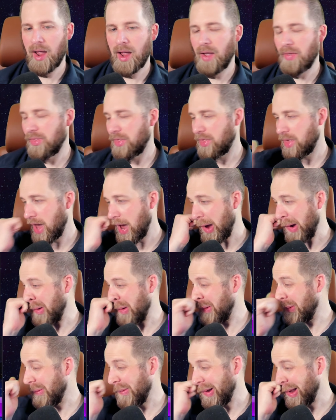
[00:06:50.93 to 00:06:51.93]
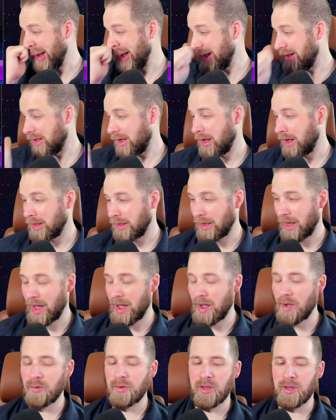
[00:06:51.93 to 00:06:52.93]
And that will
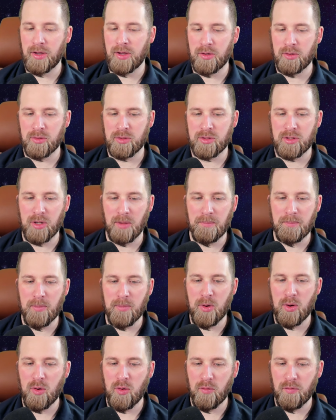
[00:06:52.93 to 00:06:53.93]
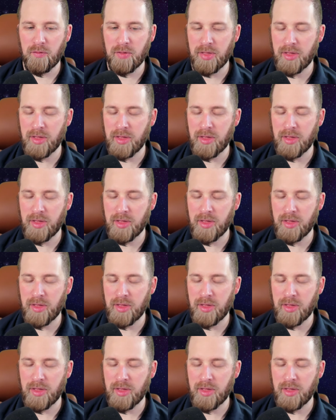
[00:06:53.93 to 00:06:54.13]
allow you to move